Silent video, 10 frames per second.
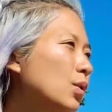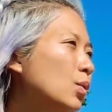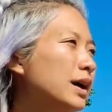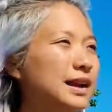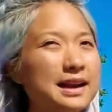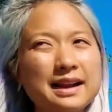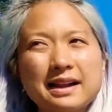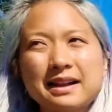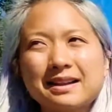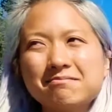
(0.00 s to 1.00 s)
what
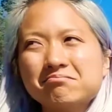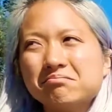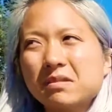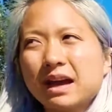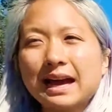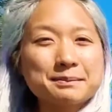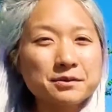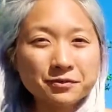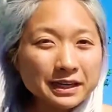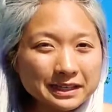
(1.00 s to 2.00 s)
I'm
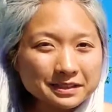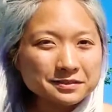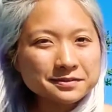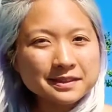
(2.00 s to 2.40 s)
afraid of.